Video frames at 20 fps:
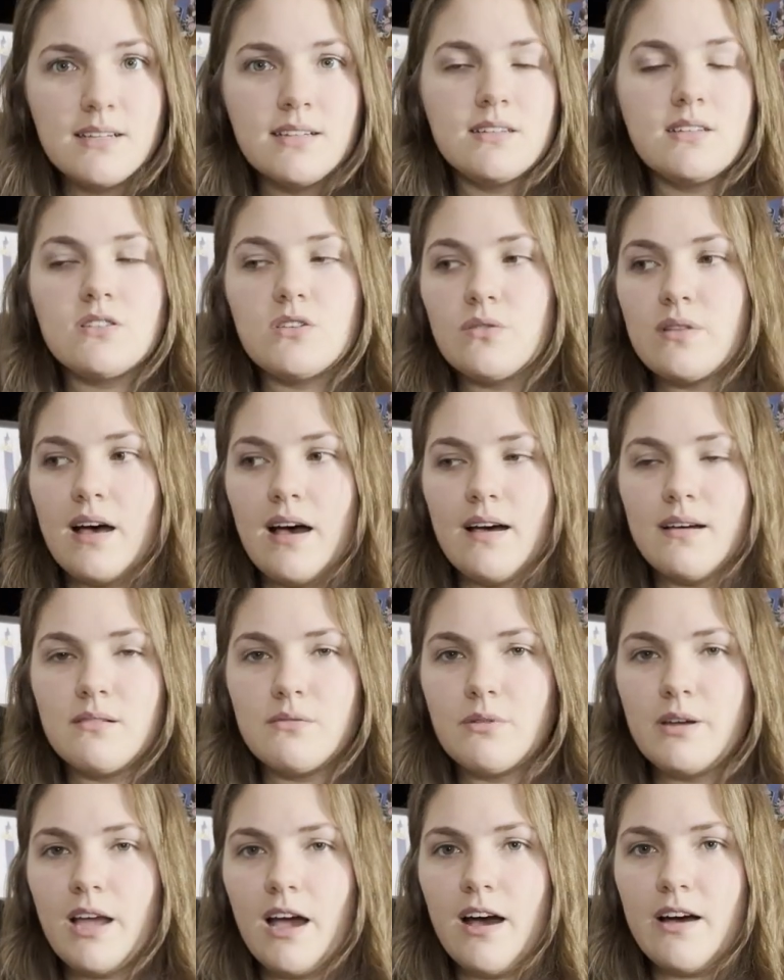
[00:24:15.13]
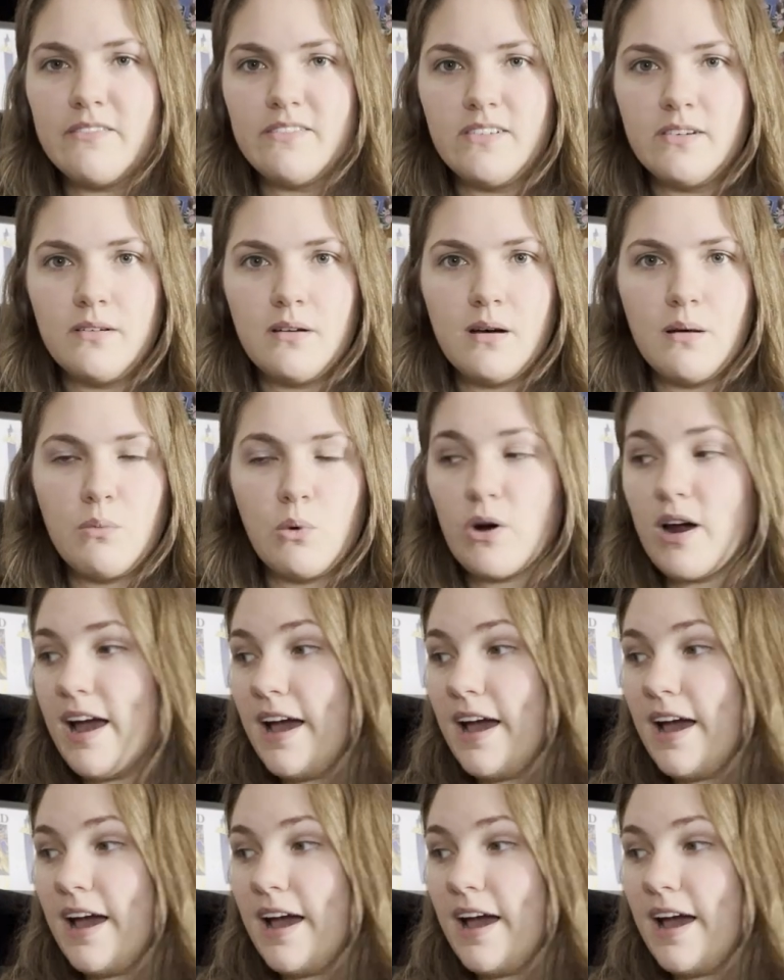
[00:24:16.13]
so that we have a more